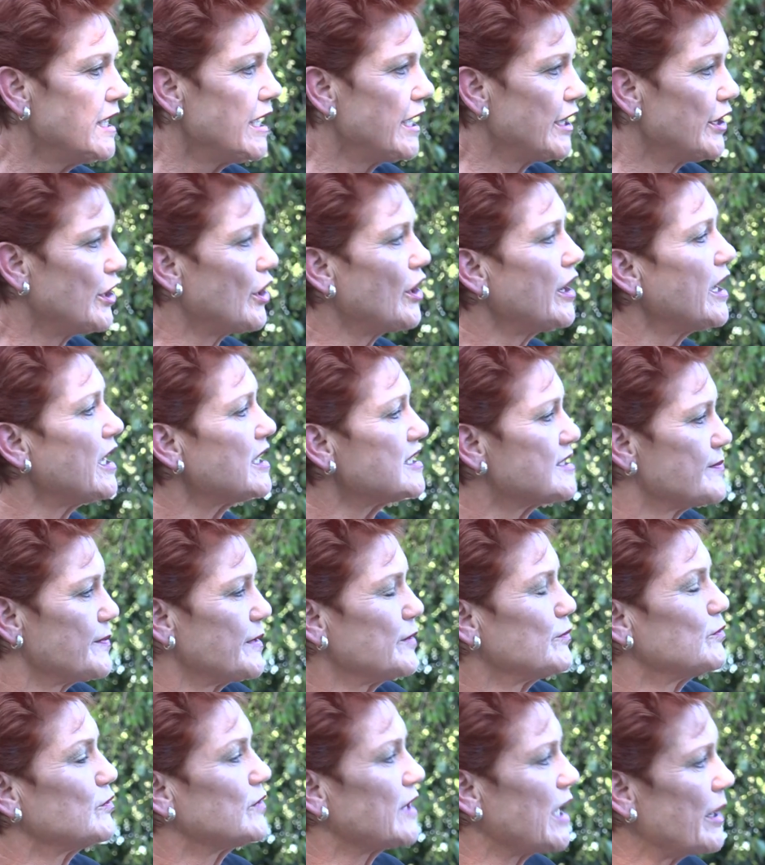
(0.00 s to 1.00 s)
And I ask
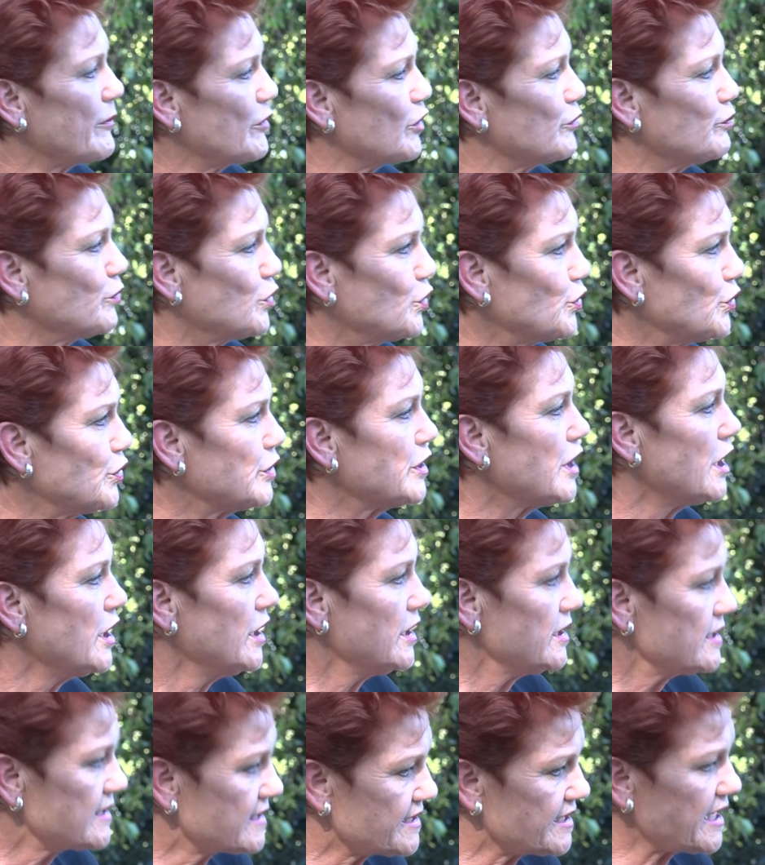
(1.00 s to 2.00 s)
people, come on board,
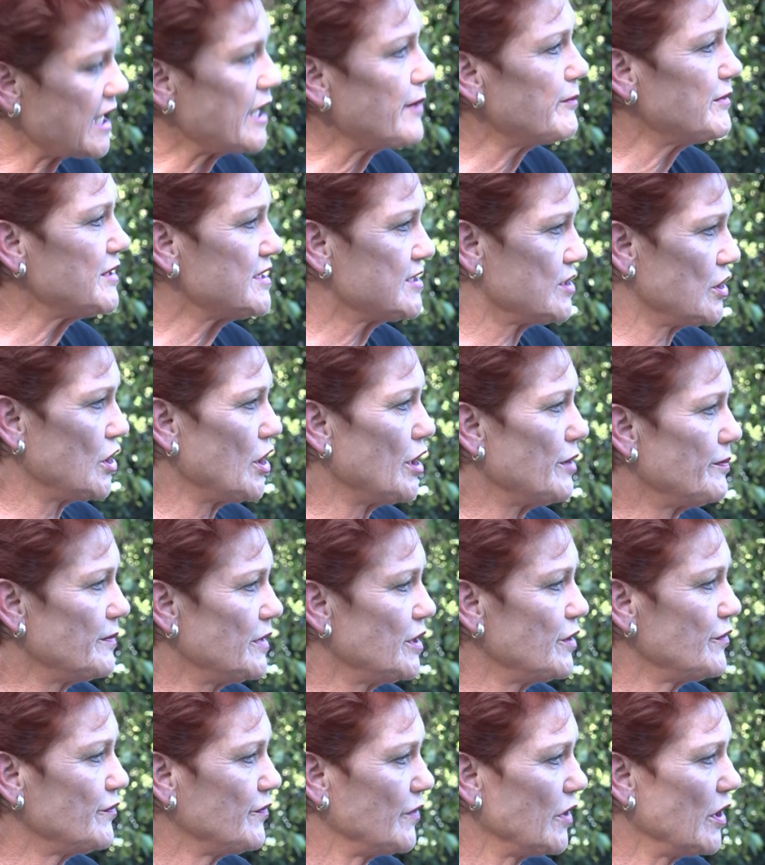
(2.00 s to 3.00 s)
stand beside me
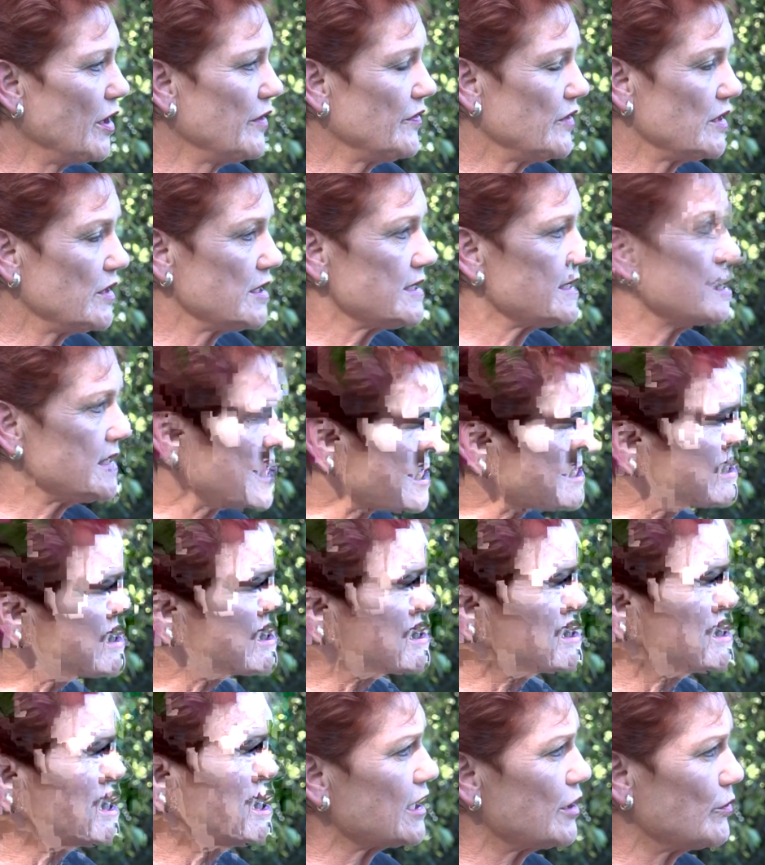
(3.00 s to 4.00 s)
and fight this. And that's
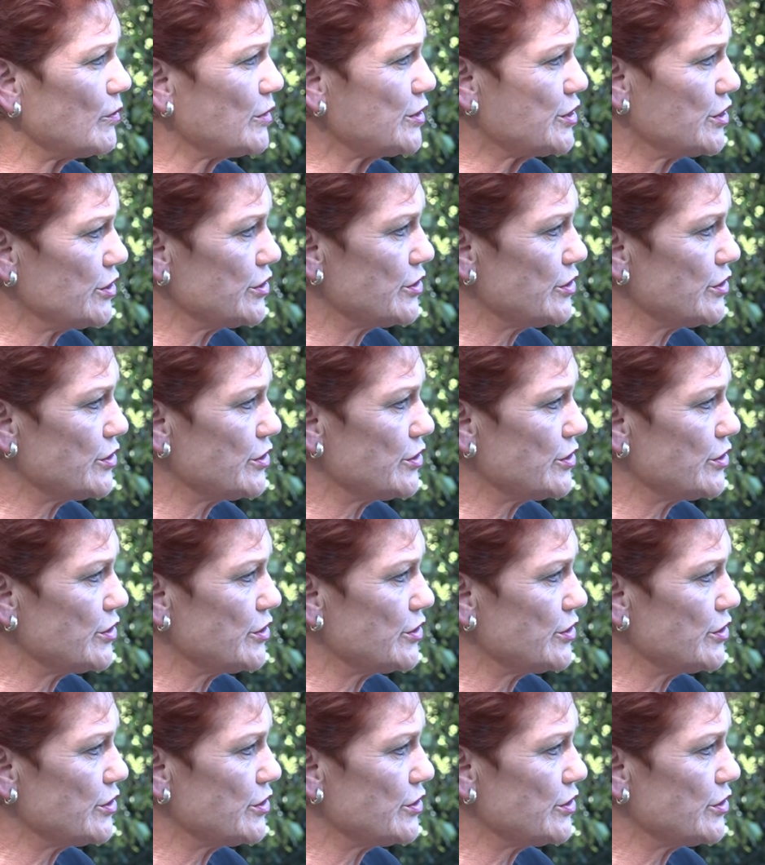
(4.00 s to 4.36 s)
exactly what you're